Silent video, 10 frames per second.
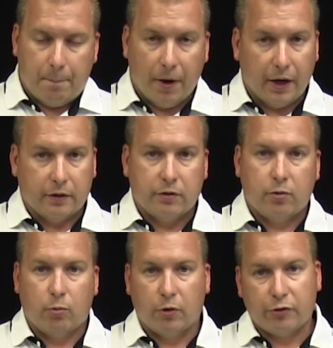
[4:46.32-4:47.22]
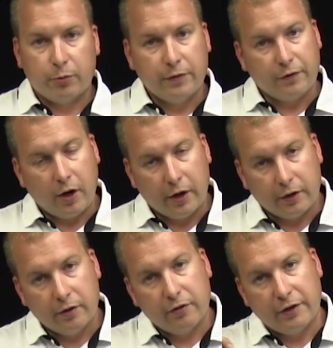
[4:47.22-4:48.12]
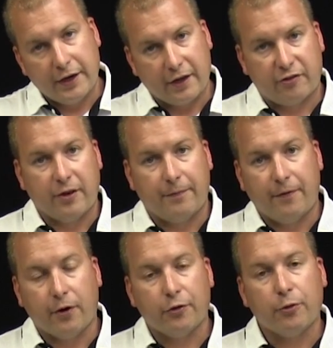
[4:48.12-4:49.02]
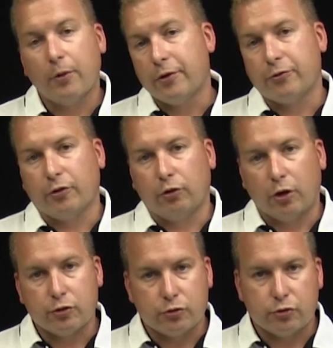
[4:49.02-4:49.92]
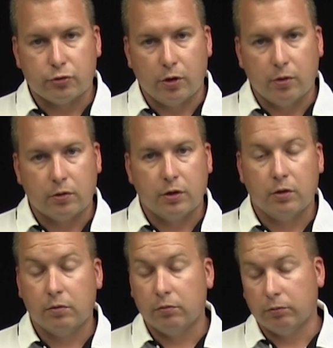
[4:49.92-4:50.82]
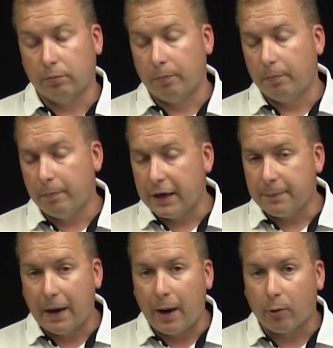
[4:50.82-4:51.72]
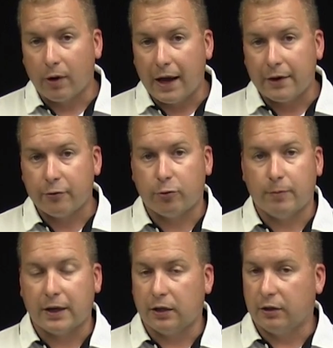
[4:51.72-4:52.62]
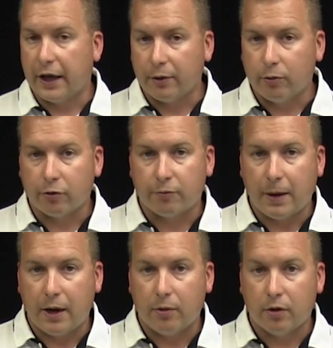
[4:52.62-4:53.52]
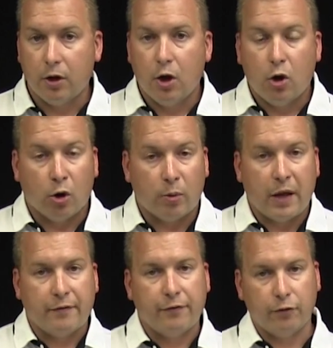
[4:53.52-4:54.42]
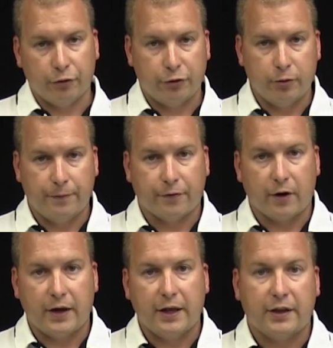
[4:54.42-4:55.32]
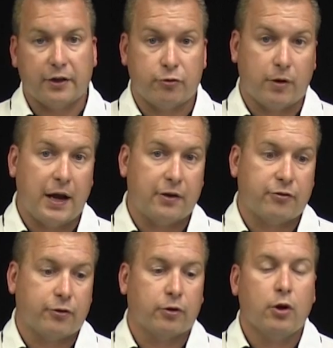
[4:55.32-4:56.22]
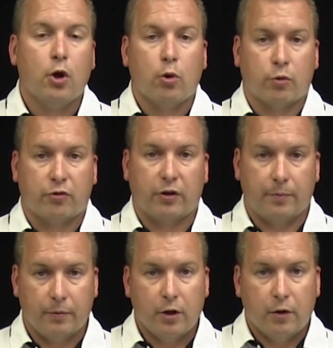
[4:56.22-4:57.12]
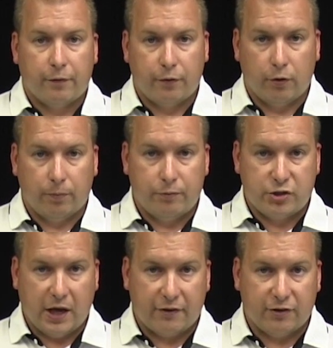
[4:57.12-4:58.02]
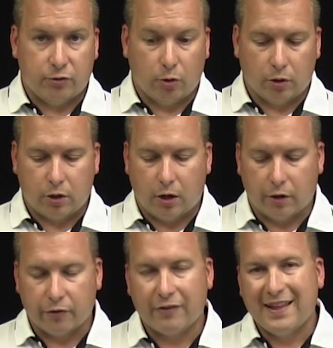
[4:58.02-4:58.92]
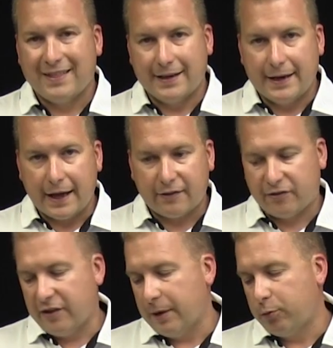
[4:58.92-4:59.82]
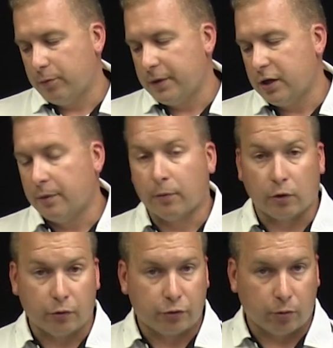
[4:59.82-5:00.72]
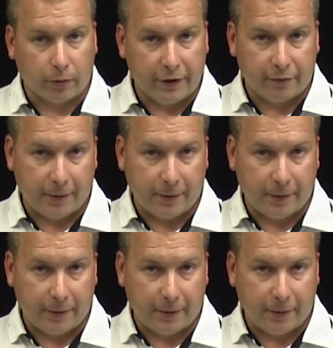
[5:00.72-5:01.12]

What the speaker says: But once we've gone the next step farther, whether it's a larger stroke, many power adders, we're making a lot of horsepower, or we have a full tube front end like a dragster or some full chassis door cars, the next step would be a Moroso Race